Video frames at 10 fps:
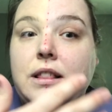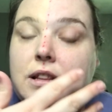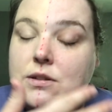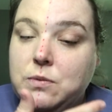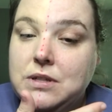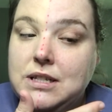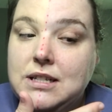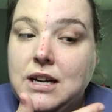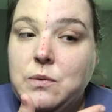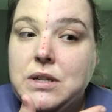This was the
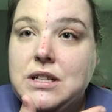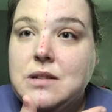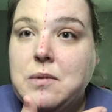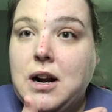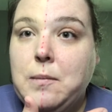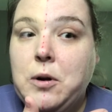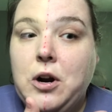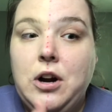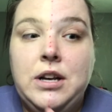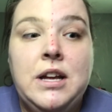side we did the primer
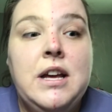on.